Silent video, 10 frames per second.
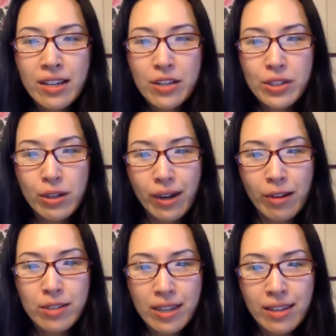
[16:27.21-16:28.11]
So I
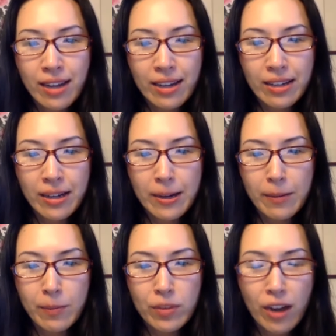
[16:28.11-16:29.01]
would say that
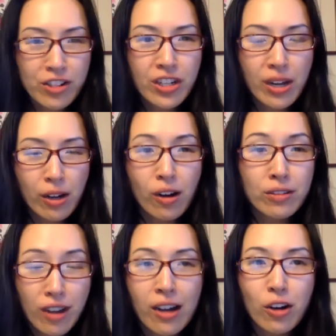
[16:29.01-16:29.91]

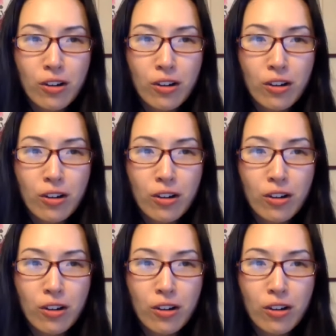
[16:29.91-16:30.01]
not